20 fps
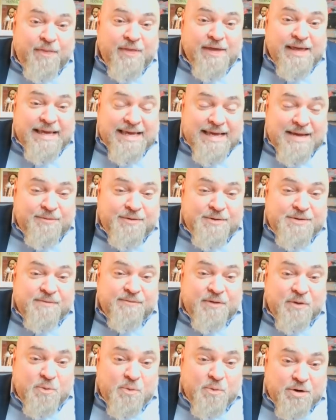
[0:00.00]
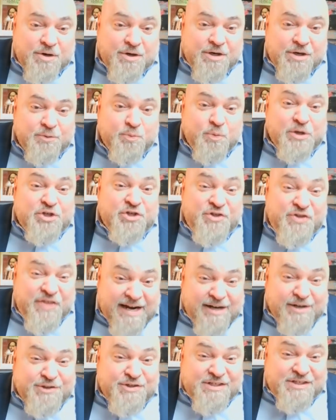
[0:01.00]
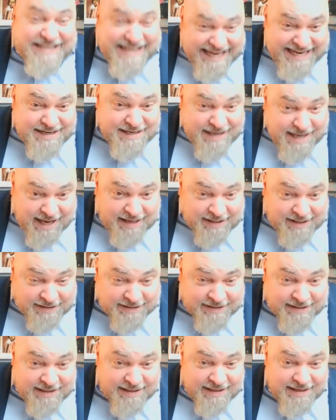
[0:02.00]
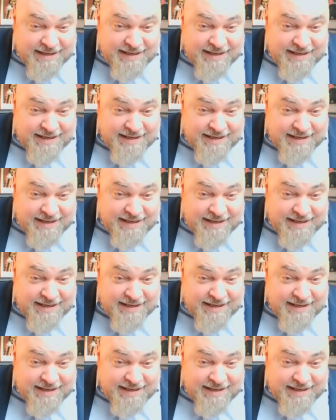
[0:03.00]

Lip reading: the evils of the world, which their skin color